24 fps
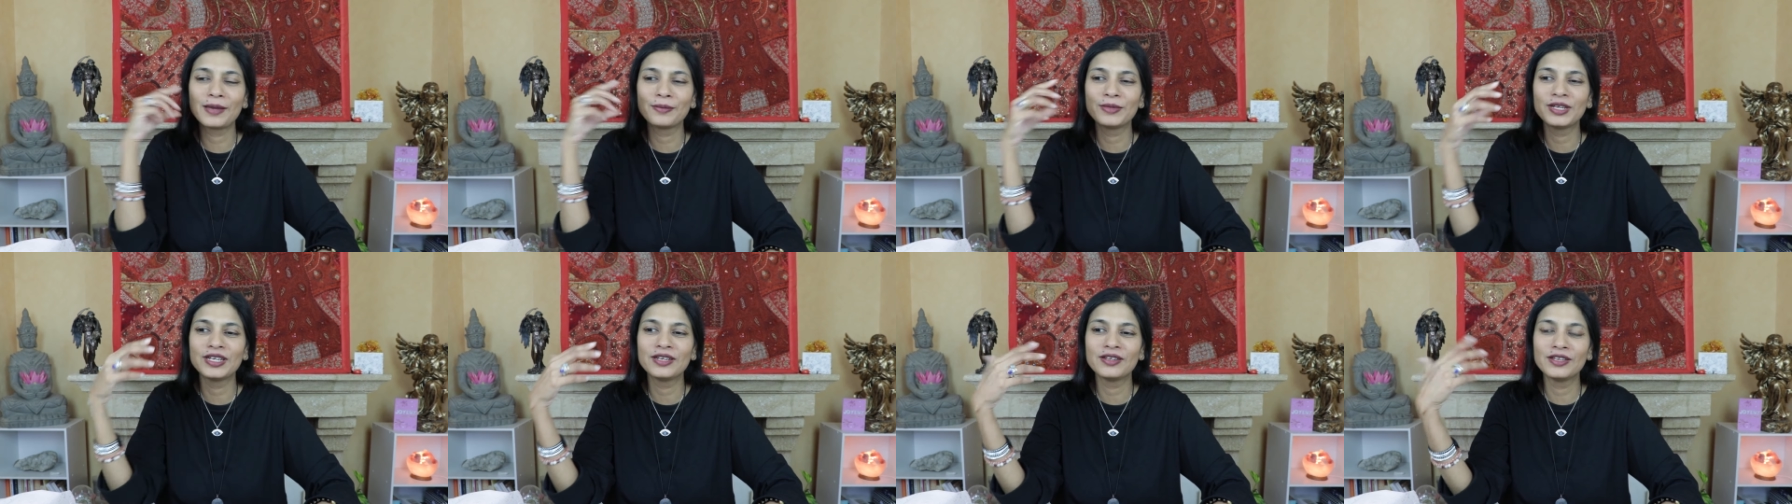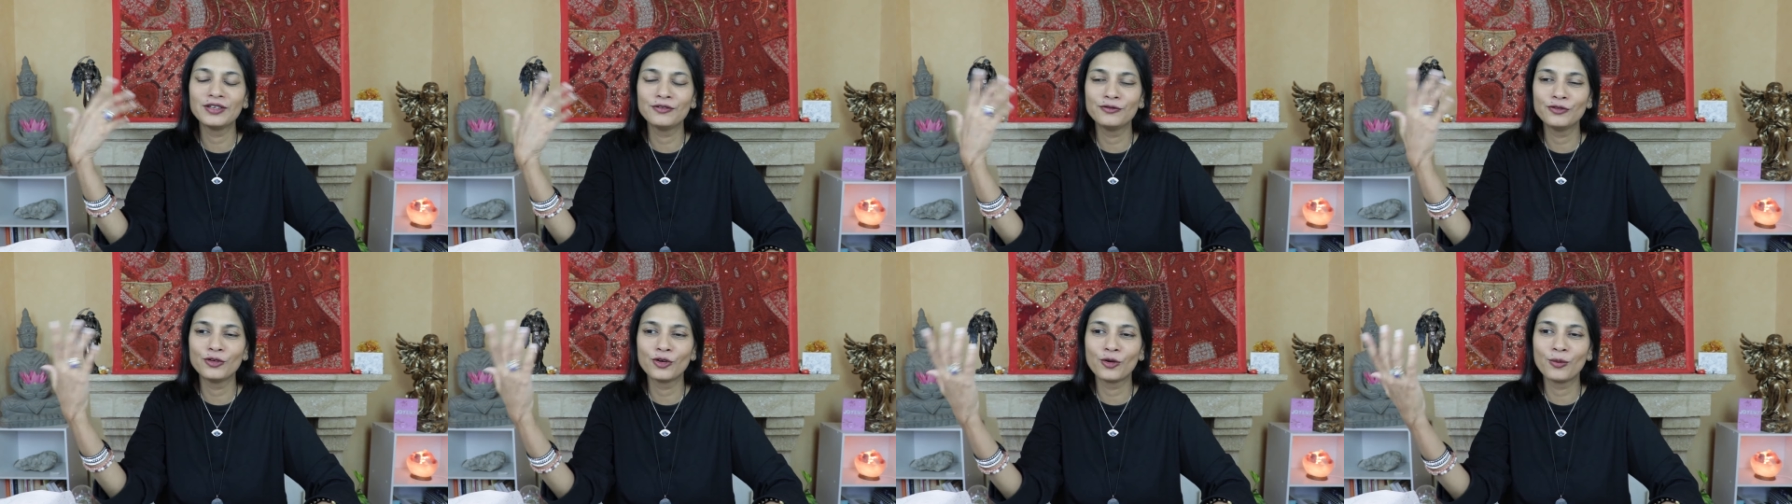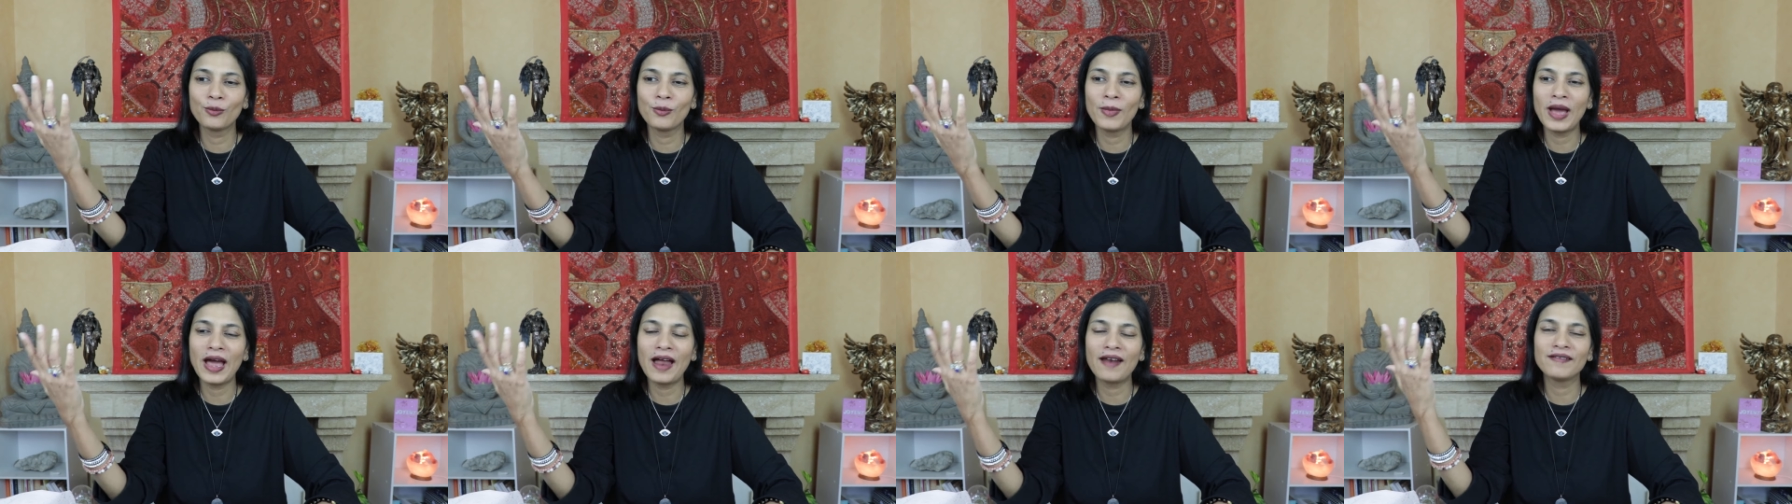i mean if you're
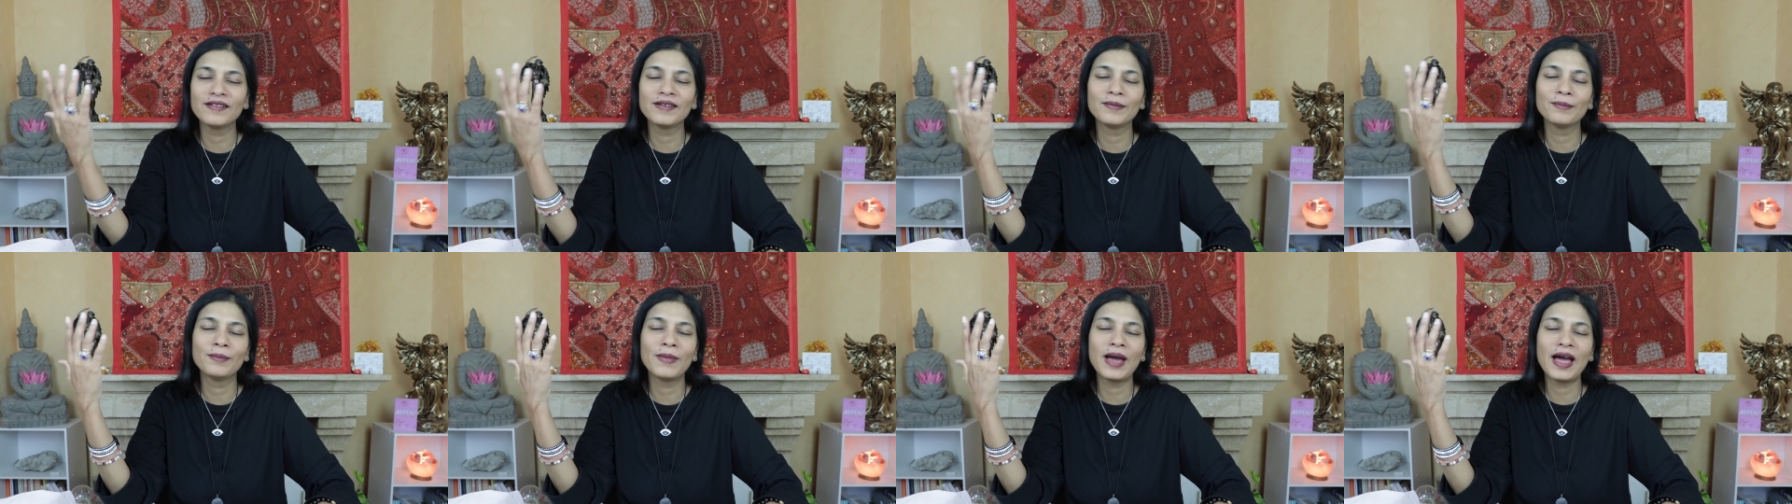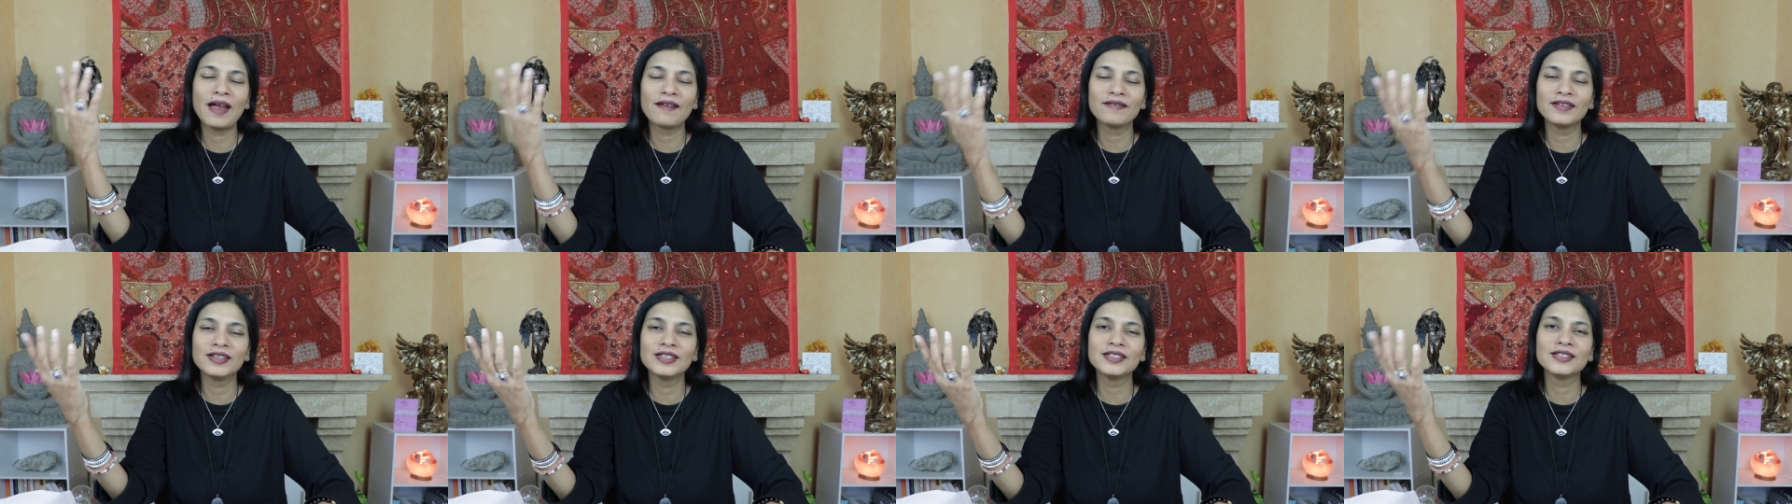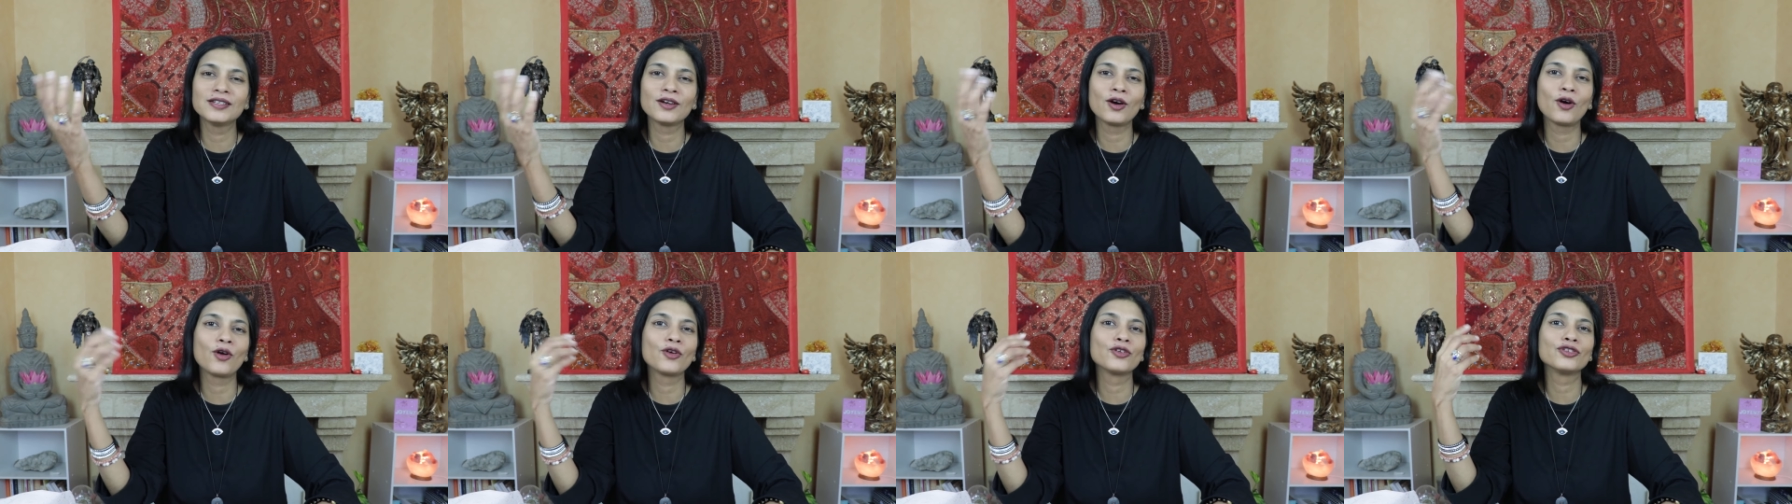mar-
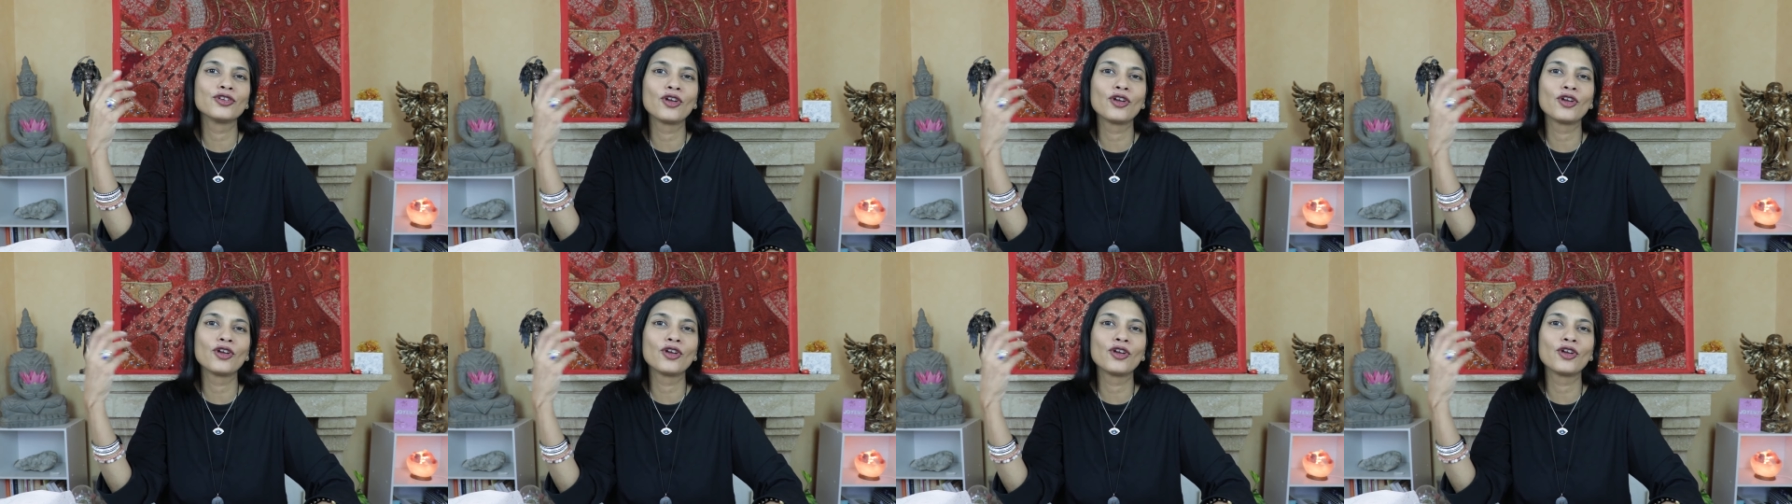married or